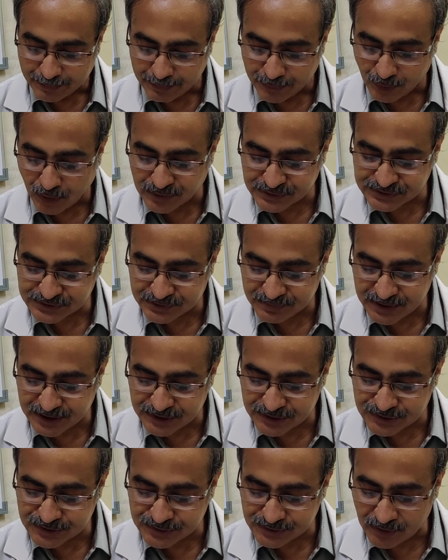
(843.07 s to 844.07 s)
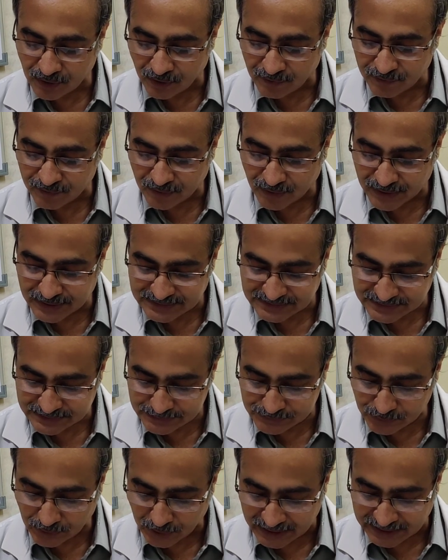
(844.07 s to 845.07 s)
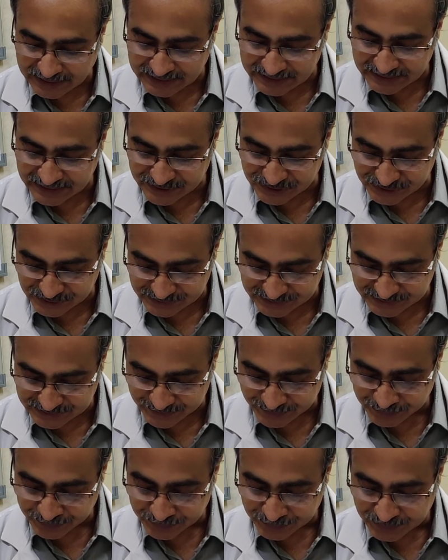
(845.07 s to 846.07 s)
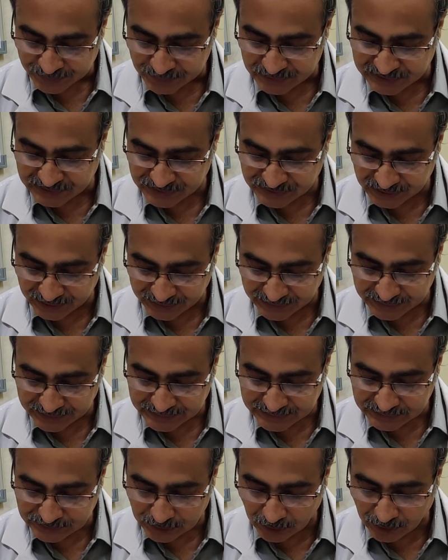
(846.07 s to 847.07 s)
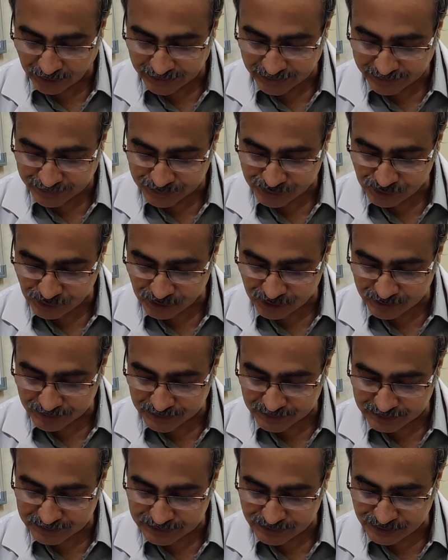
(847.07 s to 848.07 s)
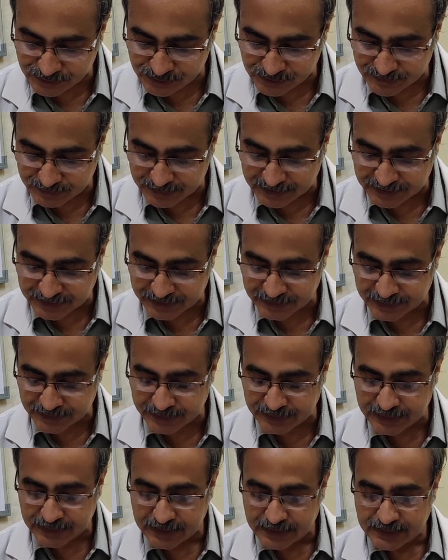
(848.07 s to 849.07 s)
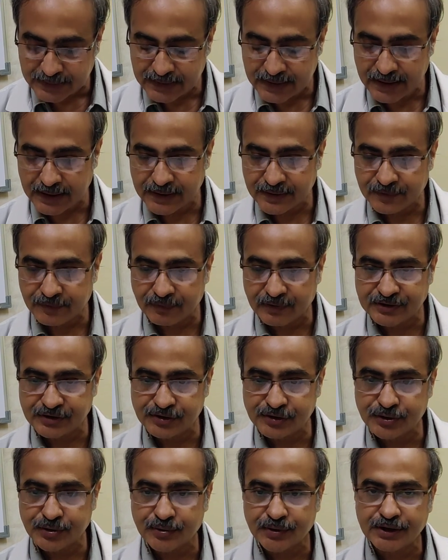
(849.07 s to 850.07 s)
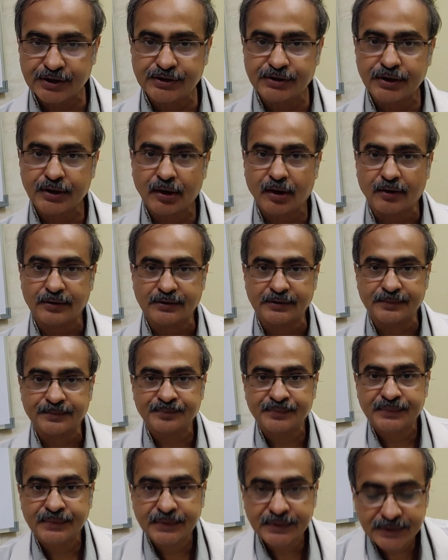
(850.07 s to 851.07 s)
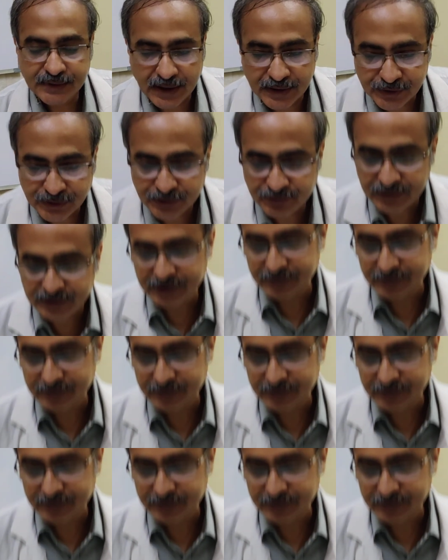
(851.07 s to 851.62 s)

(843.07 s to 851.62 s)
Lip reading: approximation of costal cartilages with thick non-absorbable suture material like 1,0 ethylene. Thank you